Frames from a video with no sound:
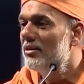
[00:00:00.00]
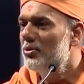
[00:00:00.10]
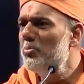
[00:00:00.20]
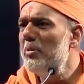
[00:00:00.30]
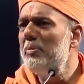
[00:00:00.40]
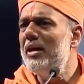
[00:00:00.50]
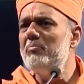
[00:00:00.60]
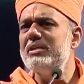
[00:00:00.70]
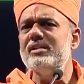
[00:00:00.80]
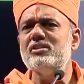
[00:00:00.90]
You people are
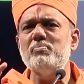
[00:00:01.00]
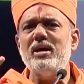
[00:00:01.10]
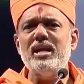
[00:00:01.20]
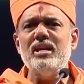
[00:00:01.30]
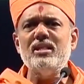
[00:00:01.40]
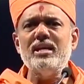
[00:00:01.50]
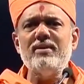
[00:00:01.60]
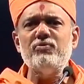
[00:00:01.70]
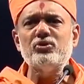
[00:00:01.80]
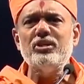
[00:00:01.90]
businessmen. Anything
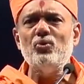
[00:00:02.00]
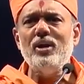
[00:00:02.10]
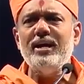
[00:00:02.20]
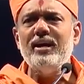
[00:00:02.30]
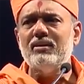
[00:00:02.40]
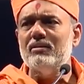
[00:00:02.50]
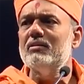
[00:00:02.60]
FOC, you like it.